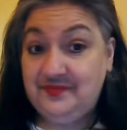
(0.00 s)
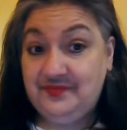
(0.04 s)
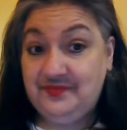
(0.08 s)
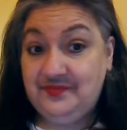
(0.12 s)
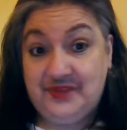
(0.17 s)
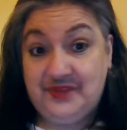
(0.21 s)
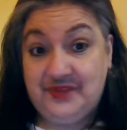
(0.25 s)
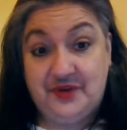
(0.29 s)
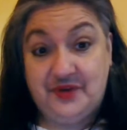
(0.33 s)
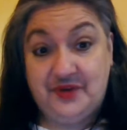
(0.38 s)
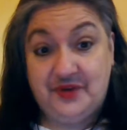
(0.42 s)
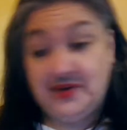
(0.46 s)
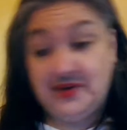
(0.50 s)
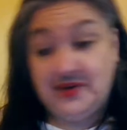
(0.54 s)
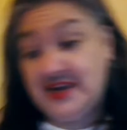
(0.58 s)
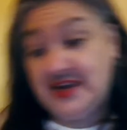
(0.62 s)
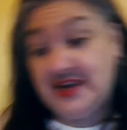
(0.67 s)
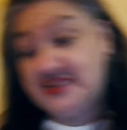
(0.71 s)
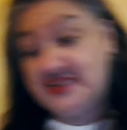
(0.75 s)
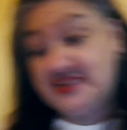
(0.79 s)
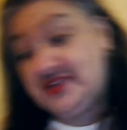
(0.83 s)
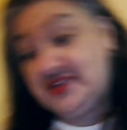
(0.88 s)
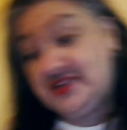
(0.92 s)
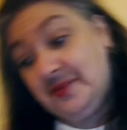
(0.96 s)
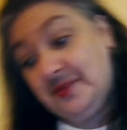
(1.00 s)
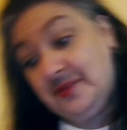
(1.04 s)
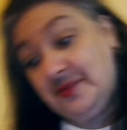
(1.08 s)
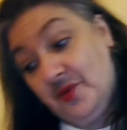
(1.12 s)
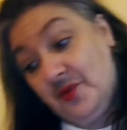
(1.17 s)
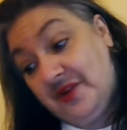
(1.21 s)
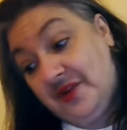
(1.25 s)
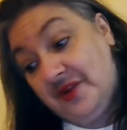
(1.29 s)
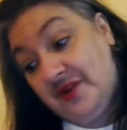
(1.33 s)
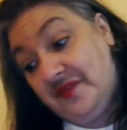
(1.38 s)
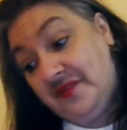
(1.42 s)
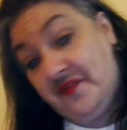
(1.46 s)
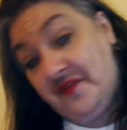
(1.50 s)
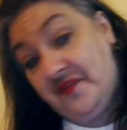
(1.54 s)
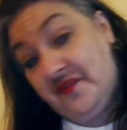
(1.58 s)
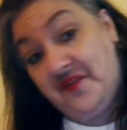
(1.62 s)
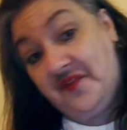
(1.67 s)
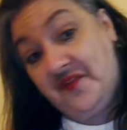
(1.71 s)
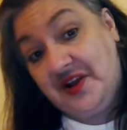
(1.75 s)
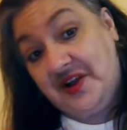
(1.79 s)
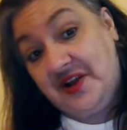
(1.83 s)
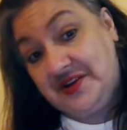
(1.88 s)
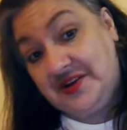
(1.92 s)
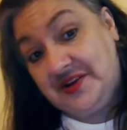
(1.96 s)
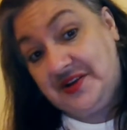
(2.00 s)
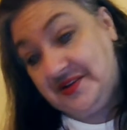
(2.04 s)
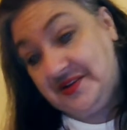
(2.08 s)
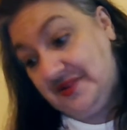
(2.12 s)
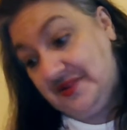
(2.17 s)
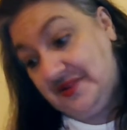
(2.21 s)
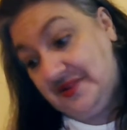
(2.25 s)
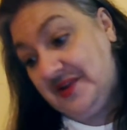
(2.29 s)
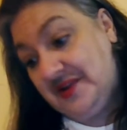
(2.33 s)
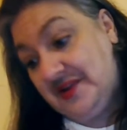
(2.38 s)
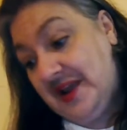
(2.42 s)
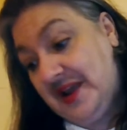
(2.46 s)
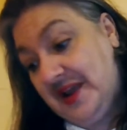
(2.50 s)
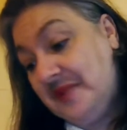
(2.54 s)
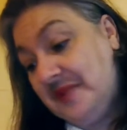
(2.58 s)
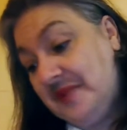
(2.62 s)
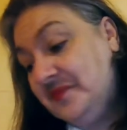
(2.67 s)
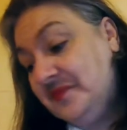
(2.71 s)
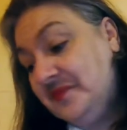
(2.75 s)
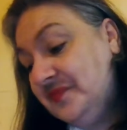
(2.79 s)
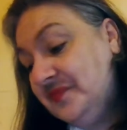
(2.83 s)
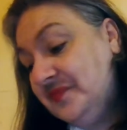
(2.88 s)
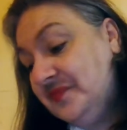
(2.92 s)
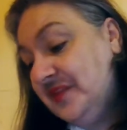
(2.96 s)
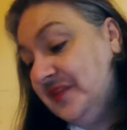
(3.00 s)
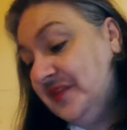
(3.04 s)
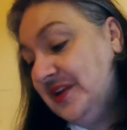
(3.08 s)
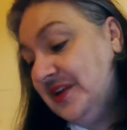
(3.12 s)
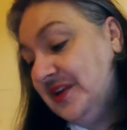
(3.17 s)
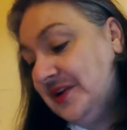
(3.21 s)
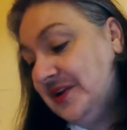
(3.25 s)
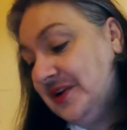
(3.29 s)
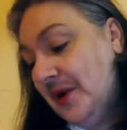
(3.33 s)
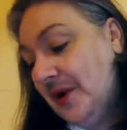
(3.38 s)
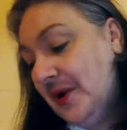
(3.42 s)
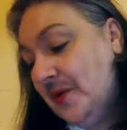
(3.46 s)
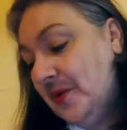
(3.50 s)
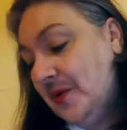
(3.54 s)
it creates somewhat of a fund. Okay, there you go.